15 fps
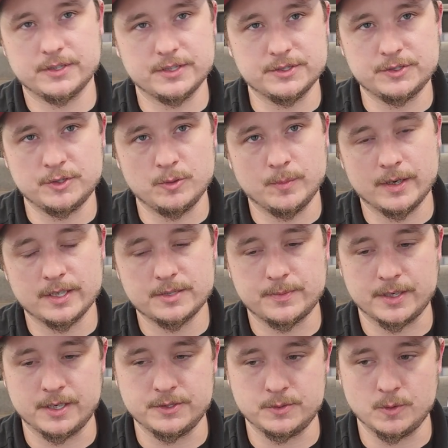is too much
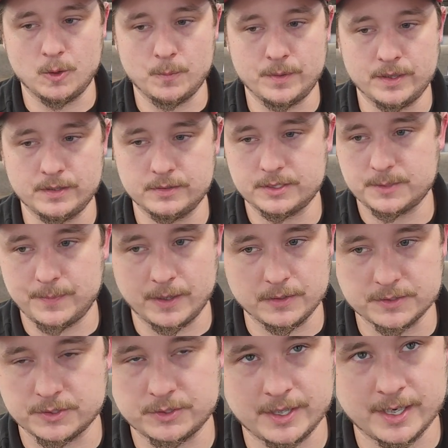because you open spells
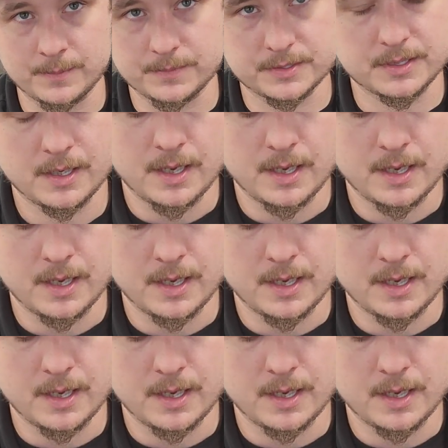and traps.